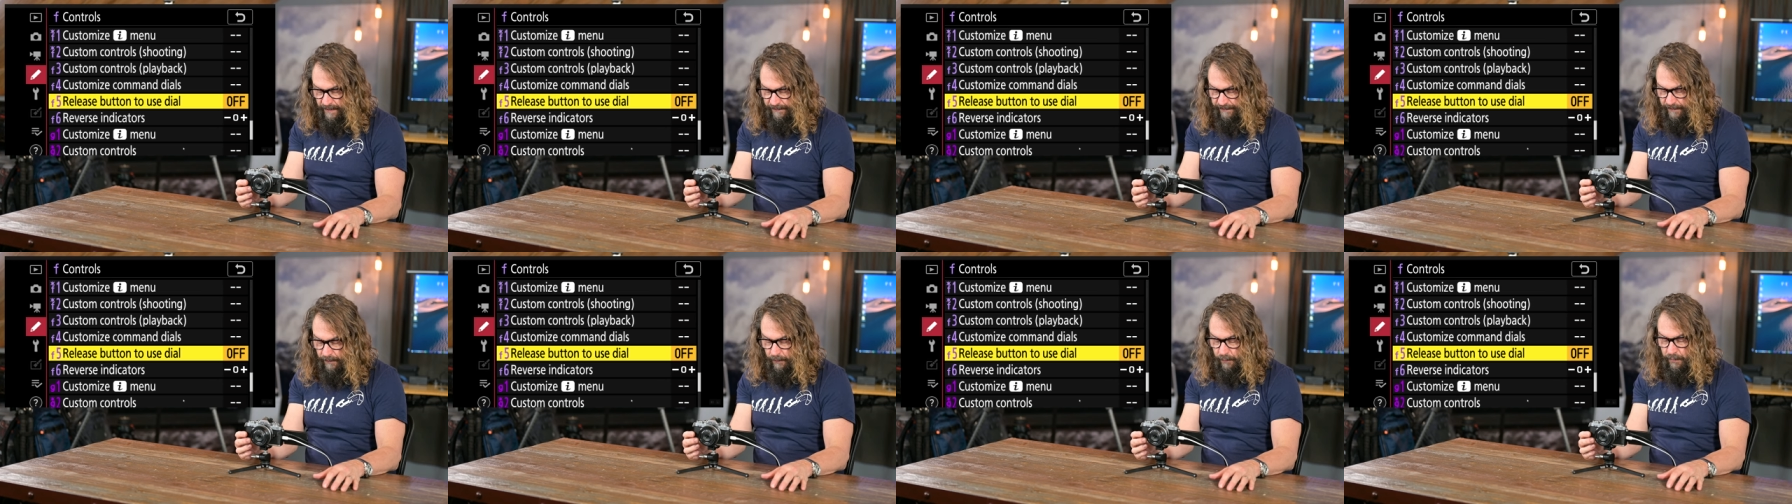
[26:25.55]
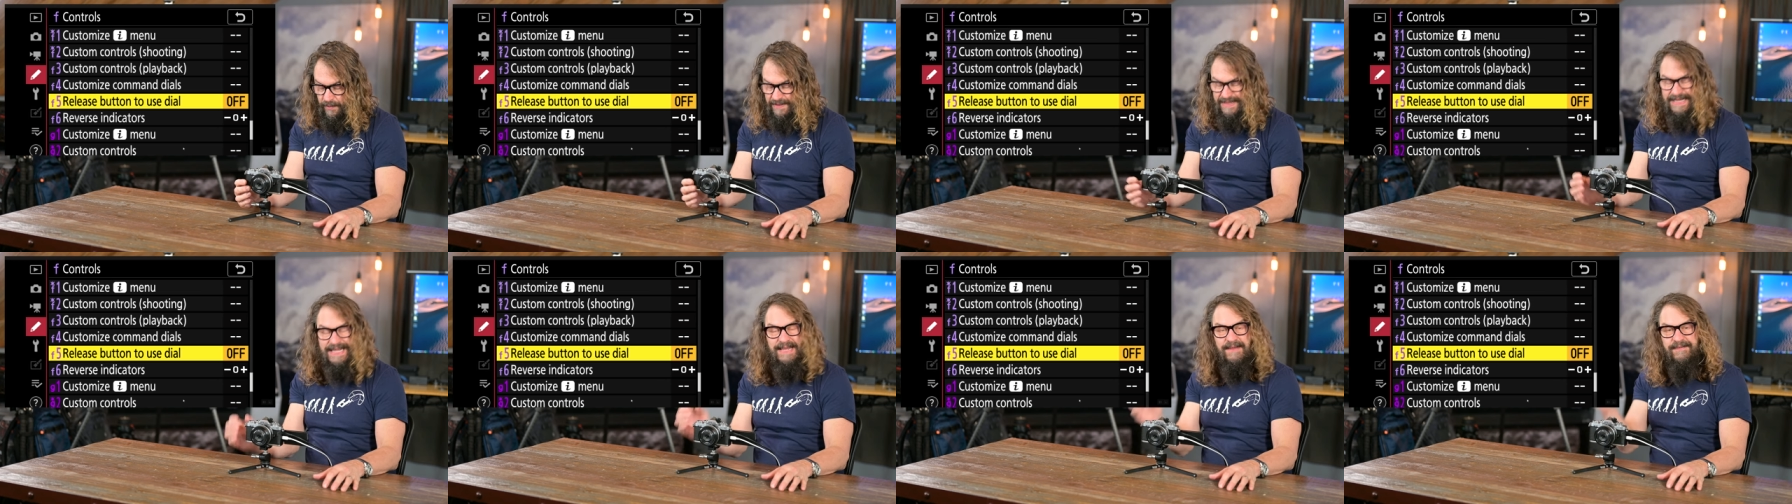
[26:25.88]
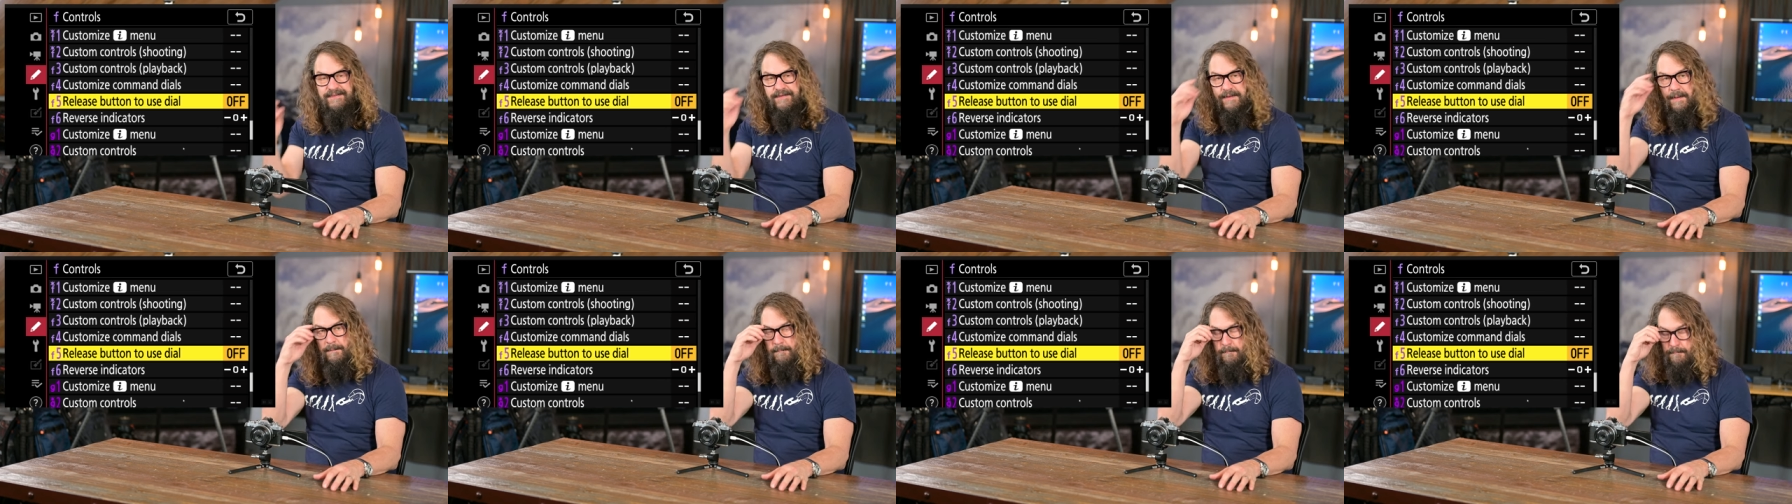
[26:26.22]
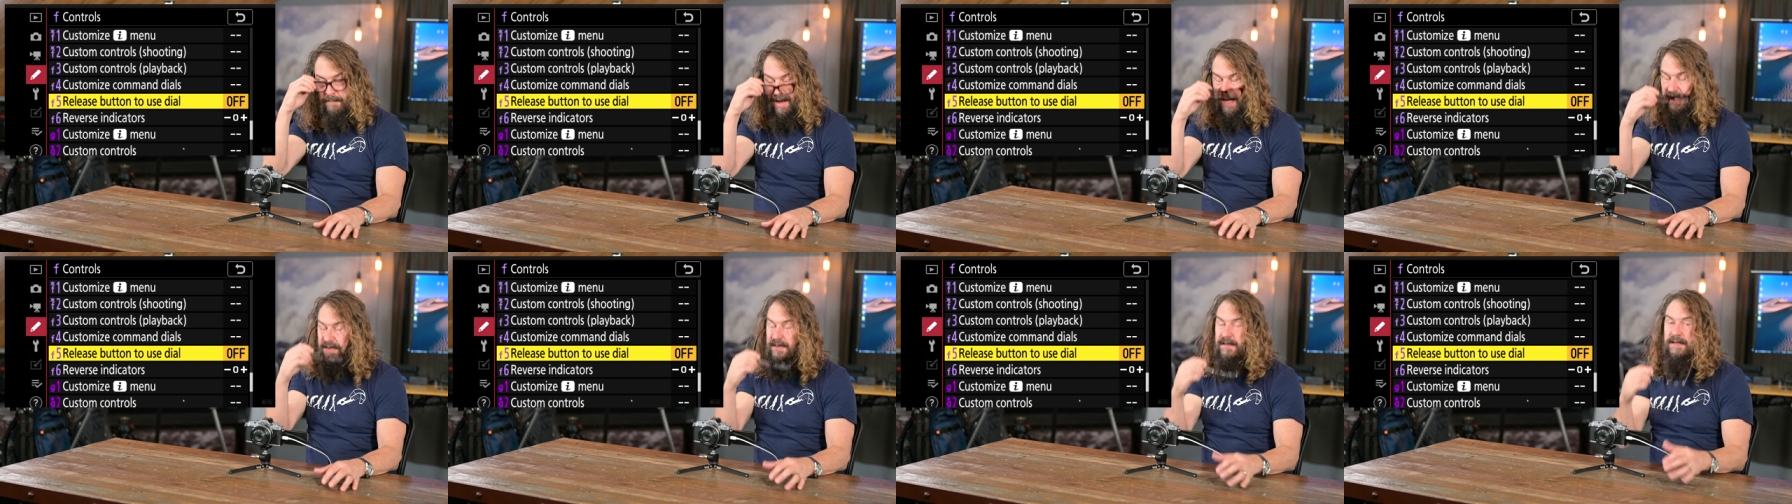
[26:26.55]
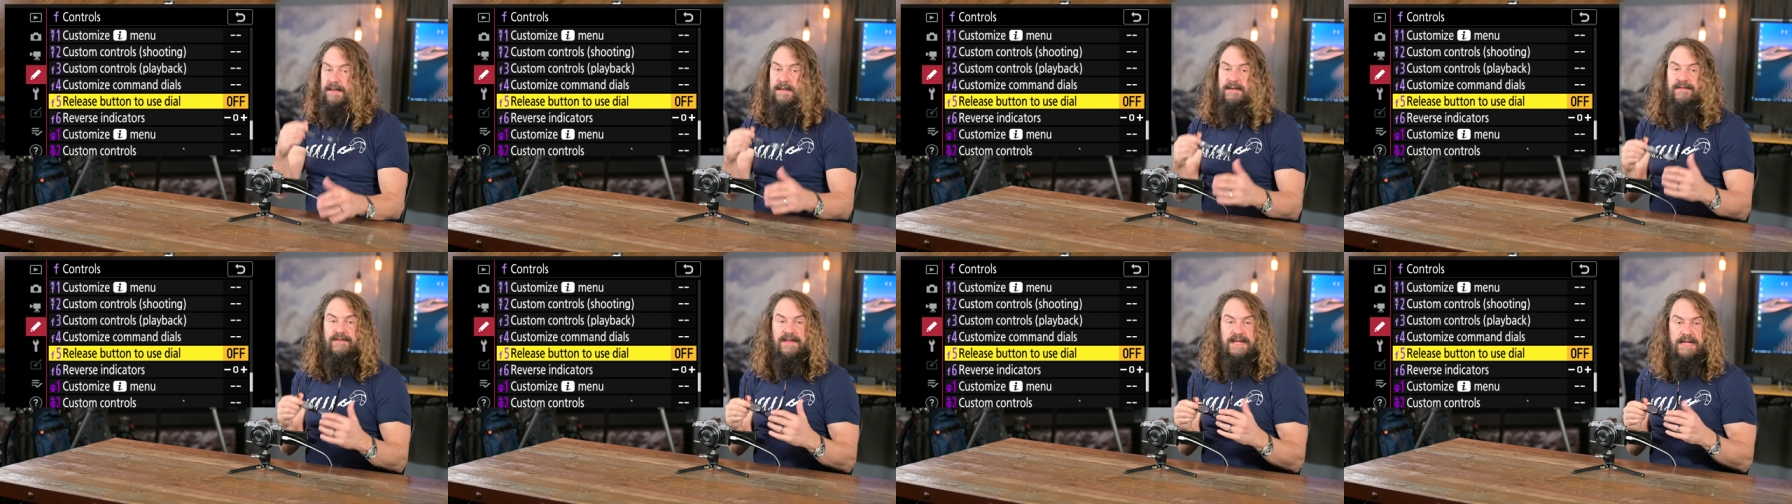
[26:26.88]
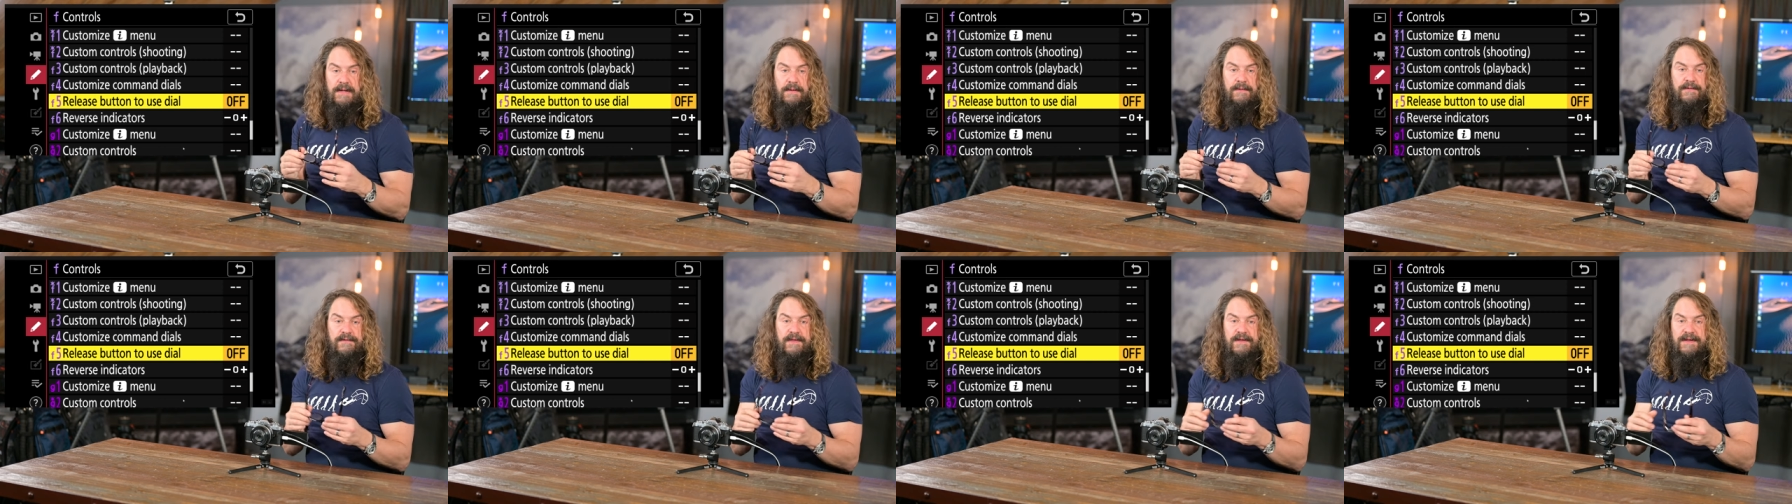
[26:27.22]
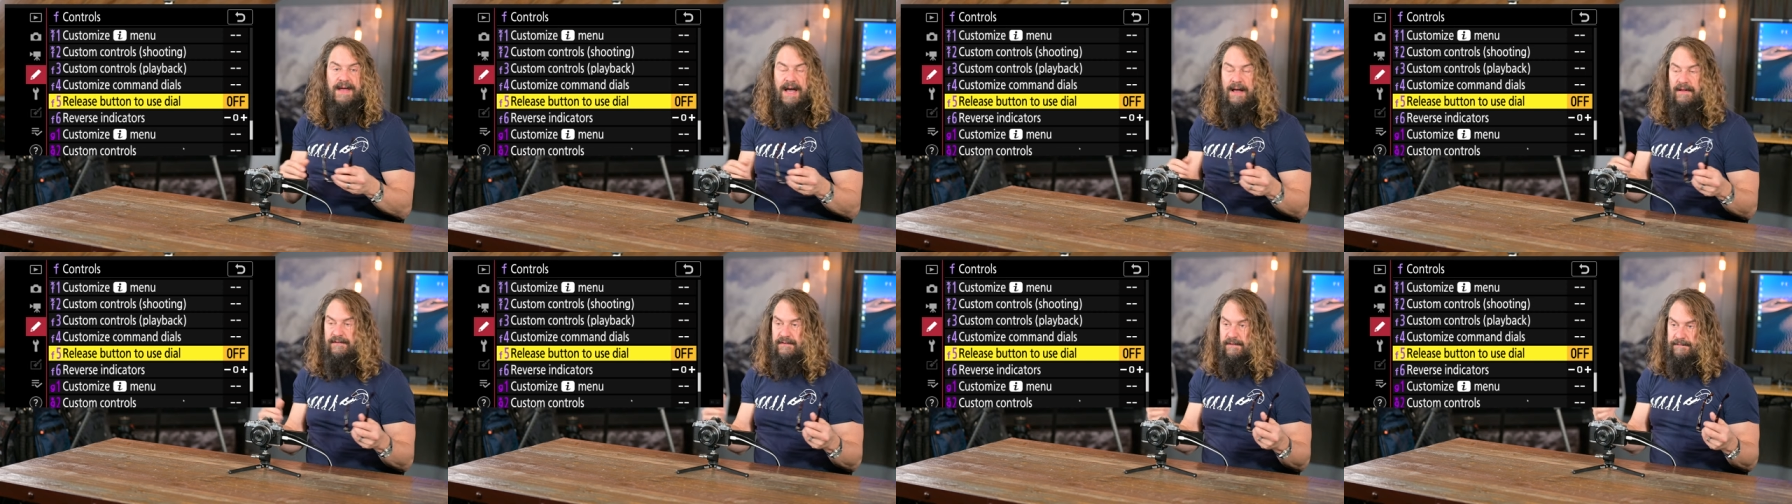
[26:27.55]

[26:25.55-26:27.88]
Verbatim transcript: The release the button to use the dial.